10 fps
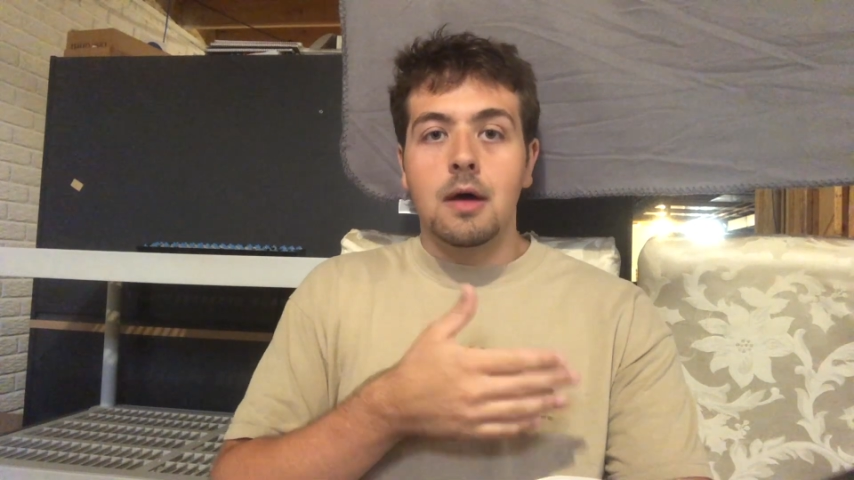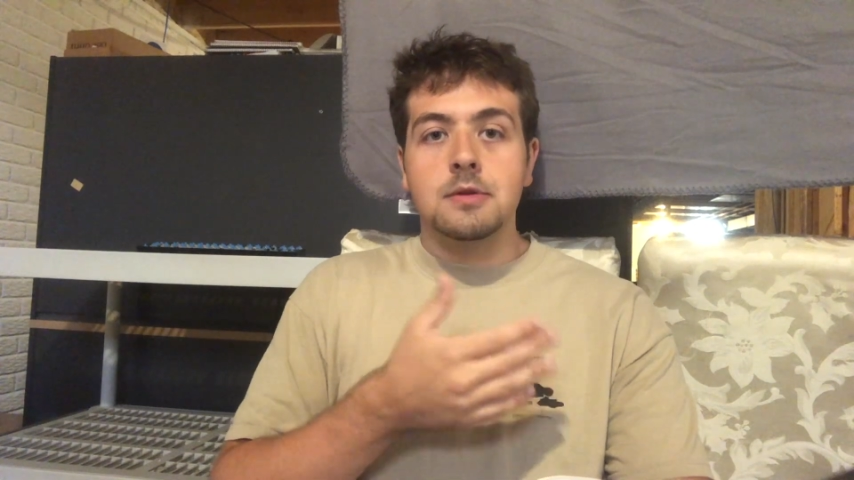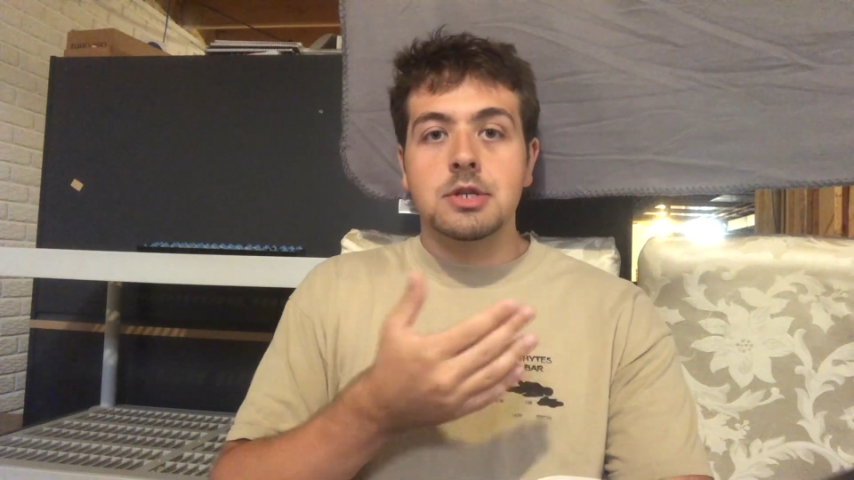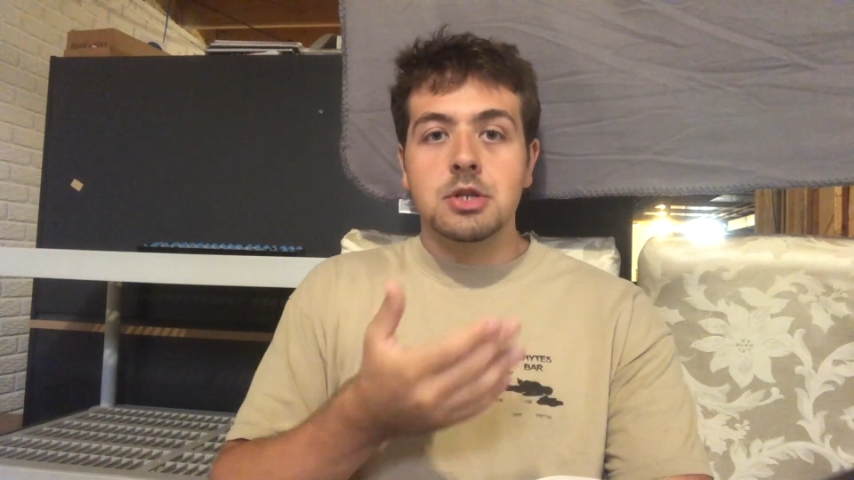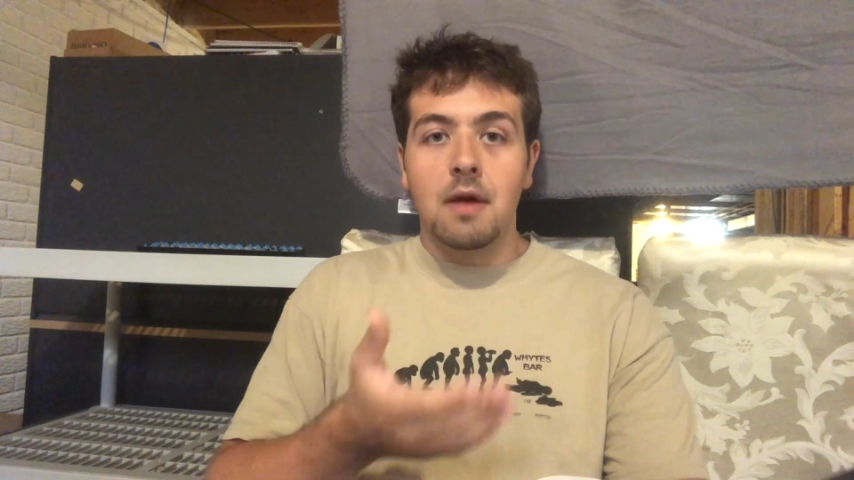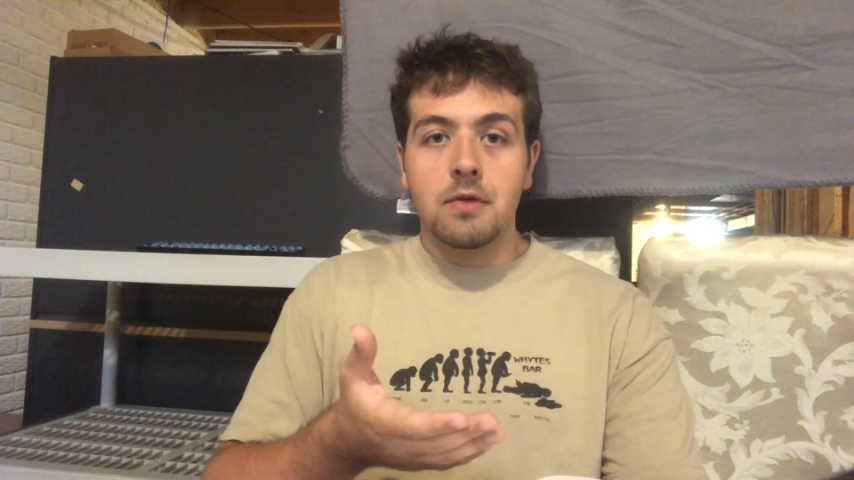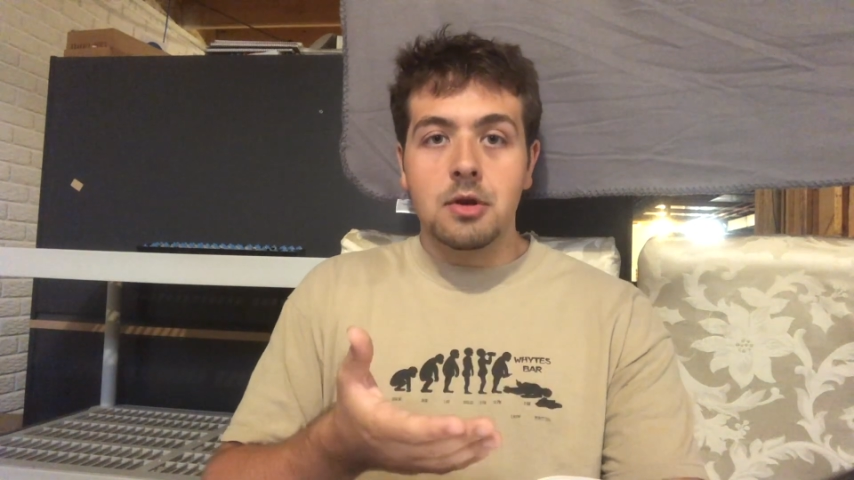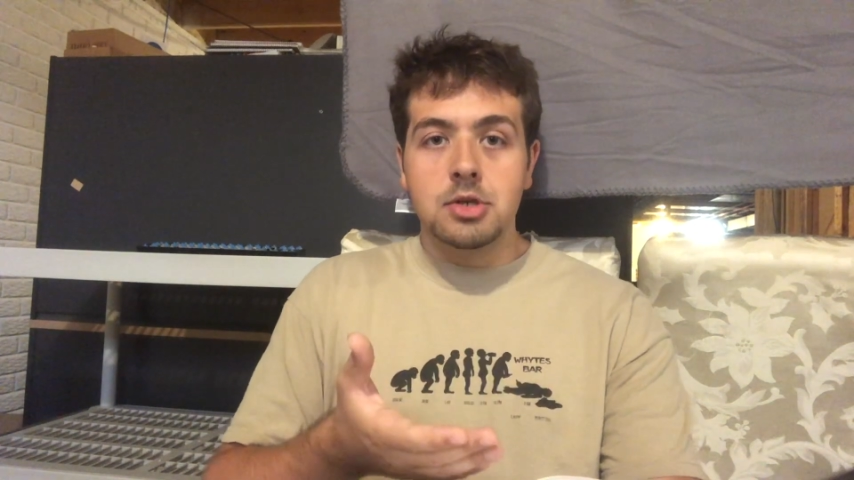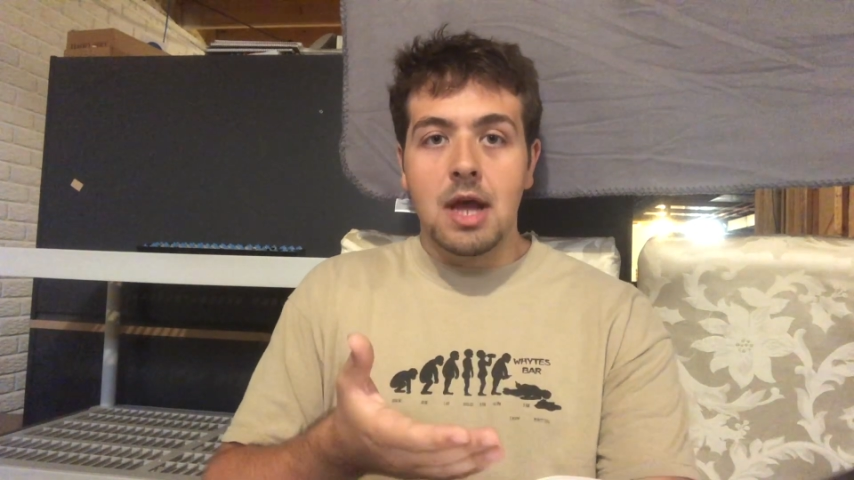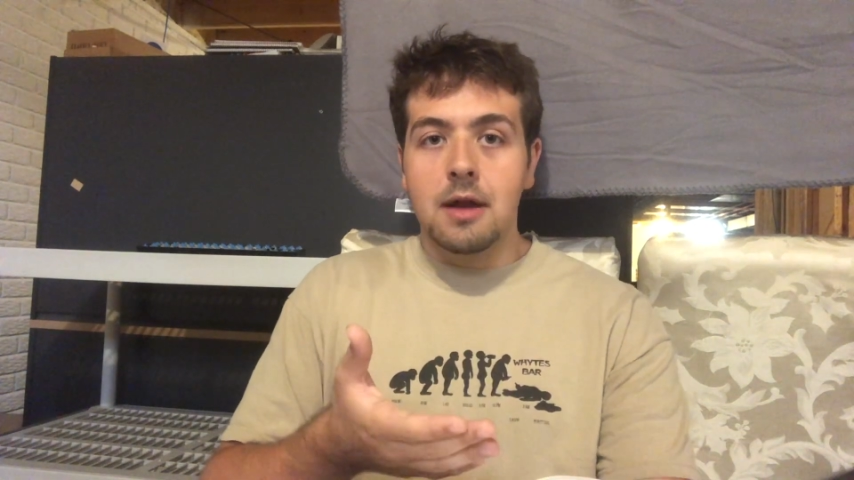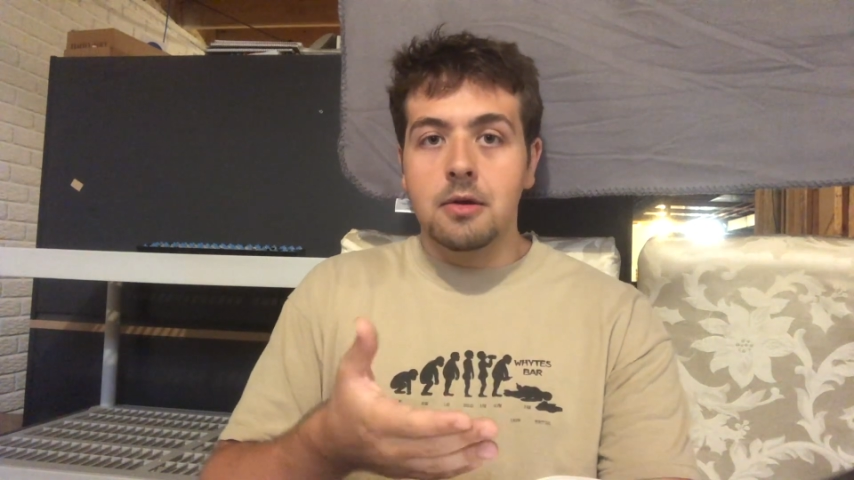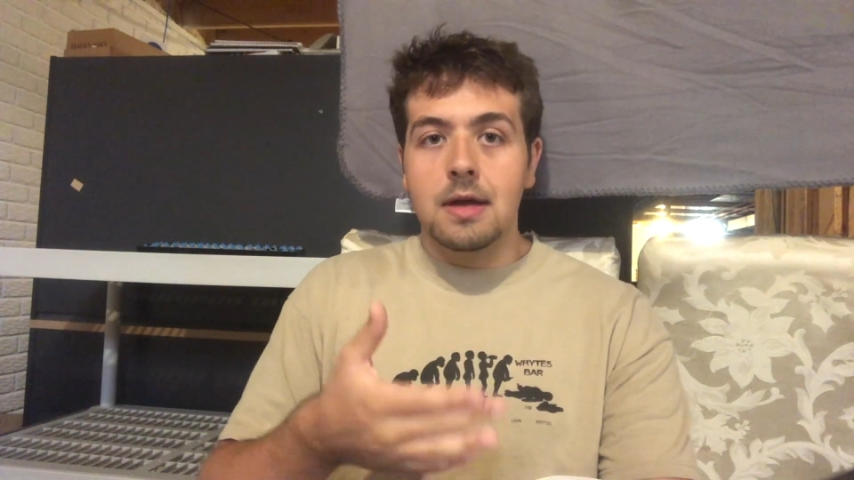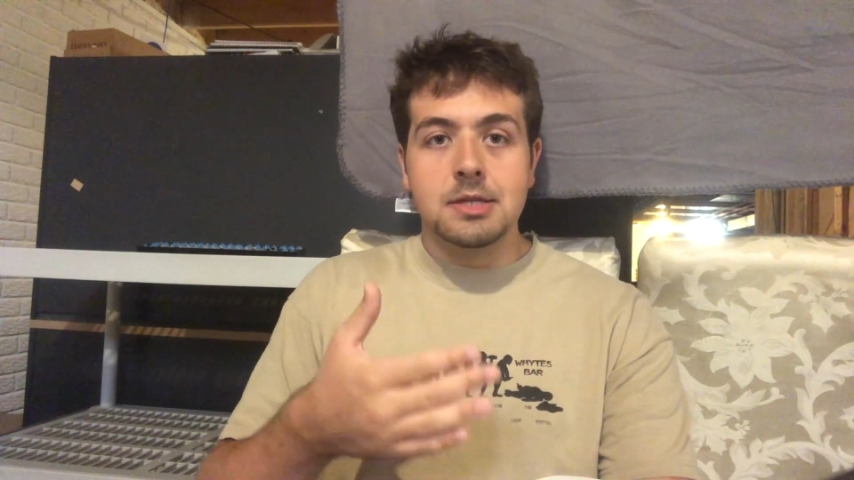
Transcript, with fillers: discover your channel and